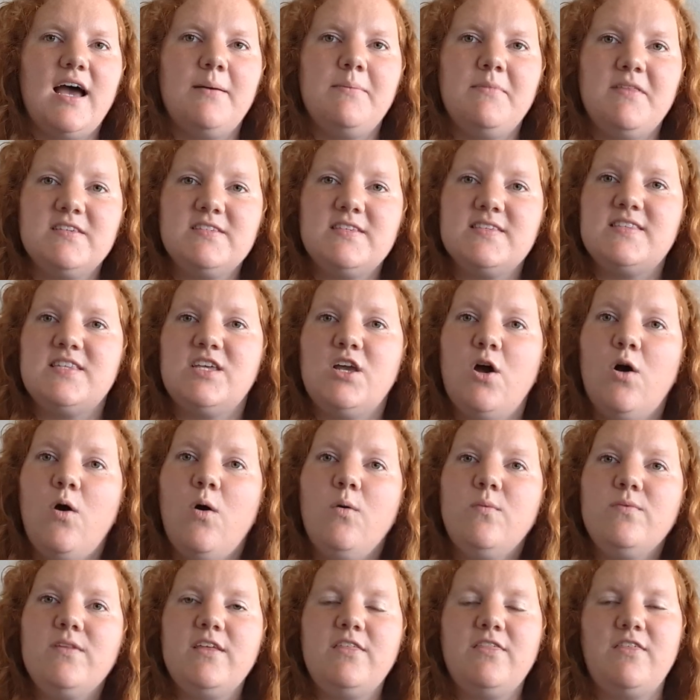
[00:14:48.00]
this is the
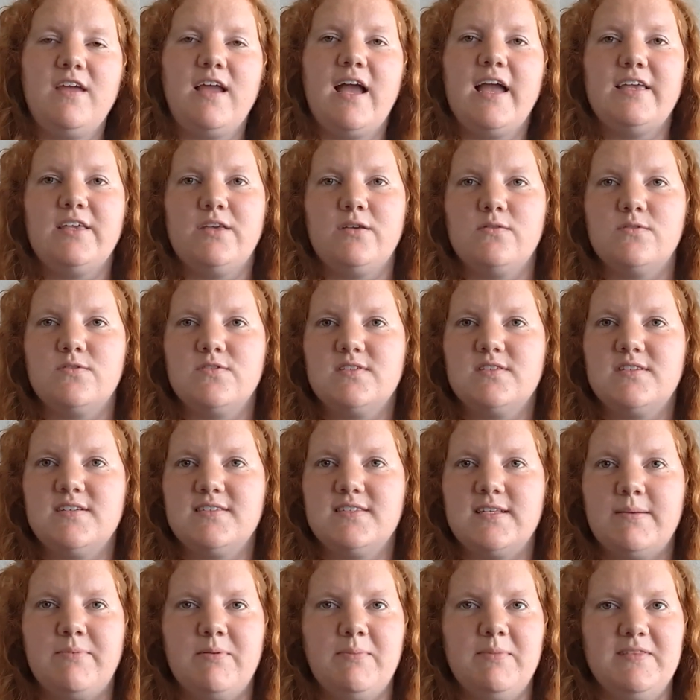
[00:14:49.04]
only thing I used to
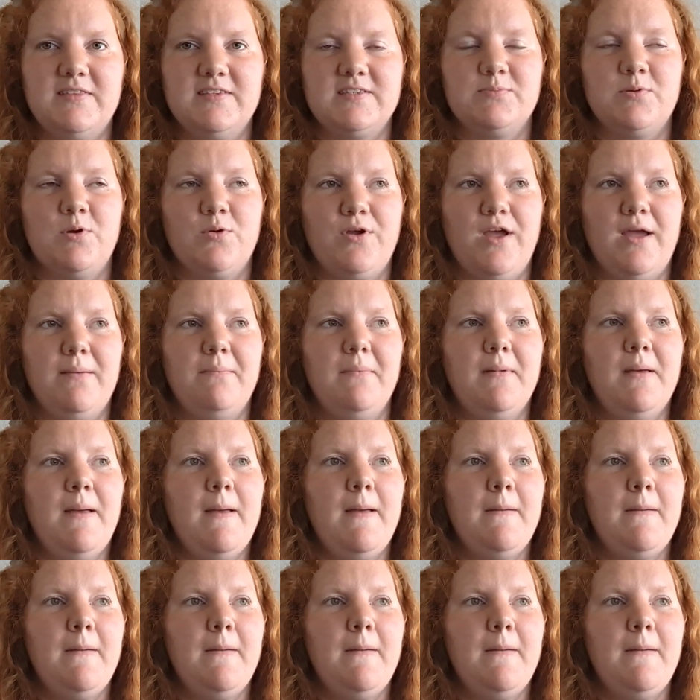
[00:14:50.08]
supplement this program